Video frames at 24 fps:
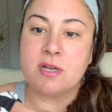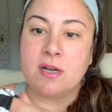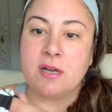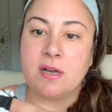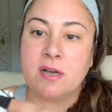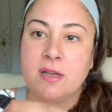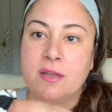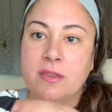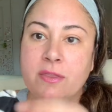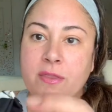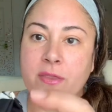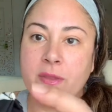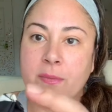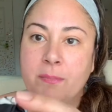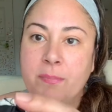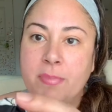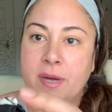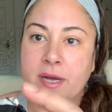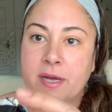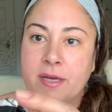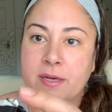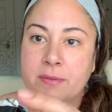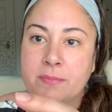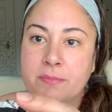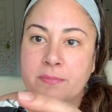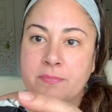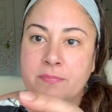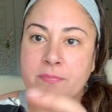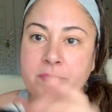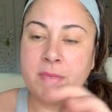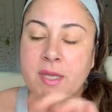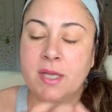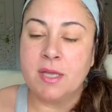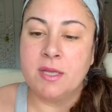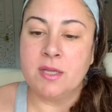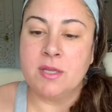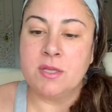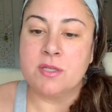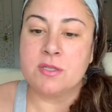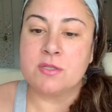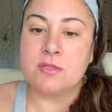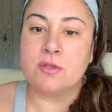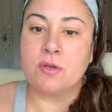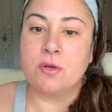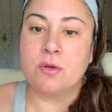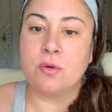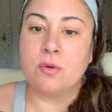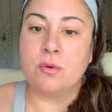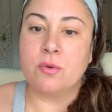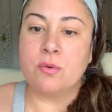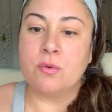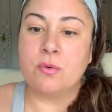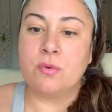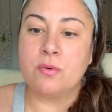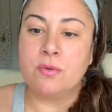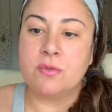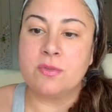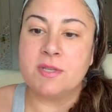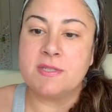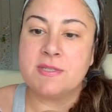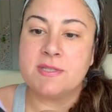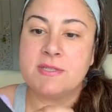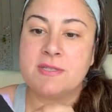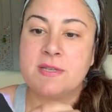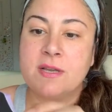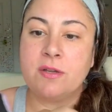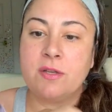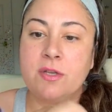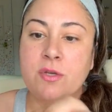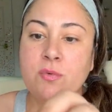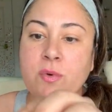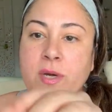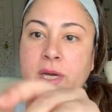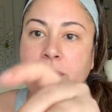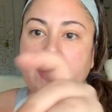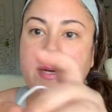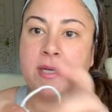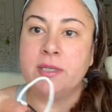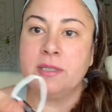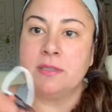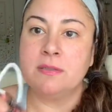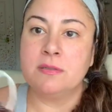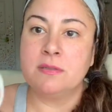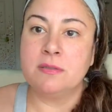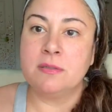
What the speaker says: on the bottom. So this is how you wear it.